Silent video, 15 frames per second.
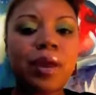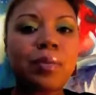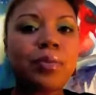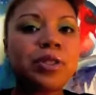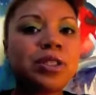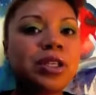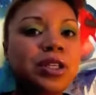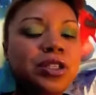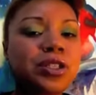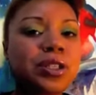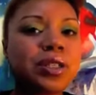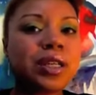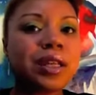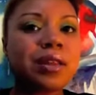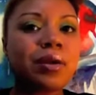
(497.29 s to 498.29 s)
and
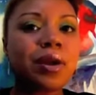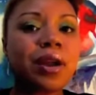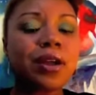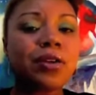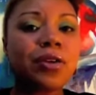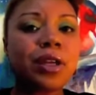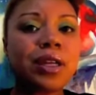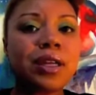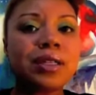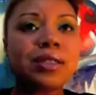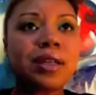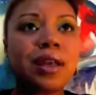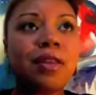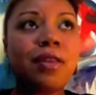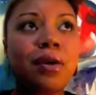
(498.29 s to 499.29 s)
potentially the
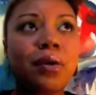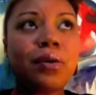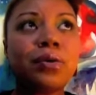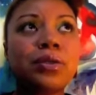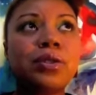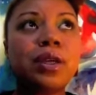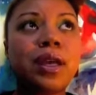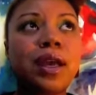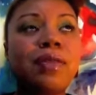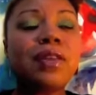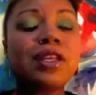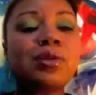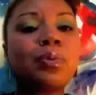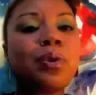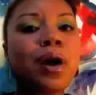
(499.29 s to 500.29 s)
ingredients in
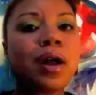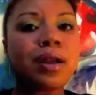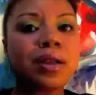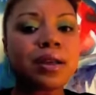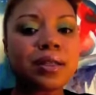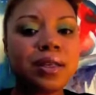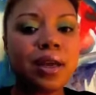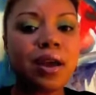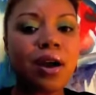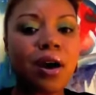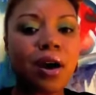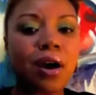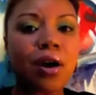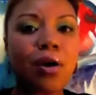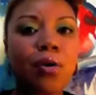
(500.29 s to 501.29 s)
this product
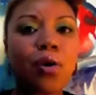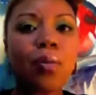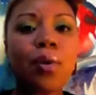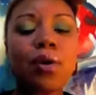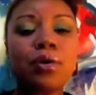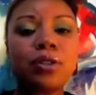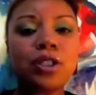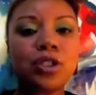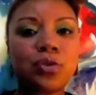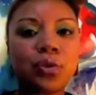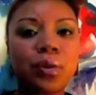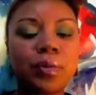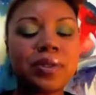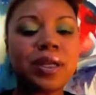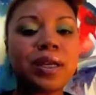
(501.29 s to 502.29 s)
are hormone
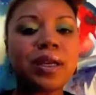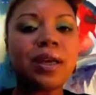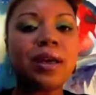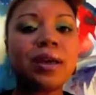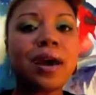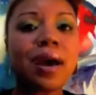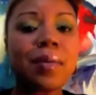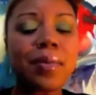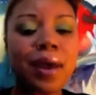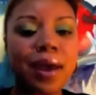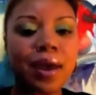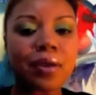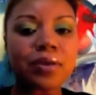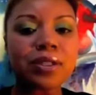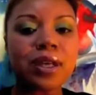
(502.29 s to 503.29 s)
disrupting
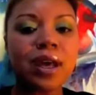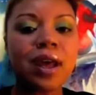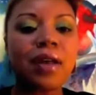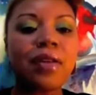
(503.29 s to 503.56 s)
compounds,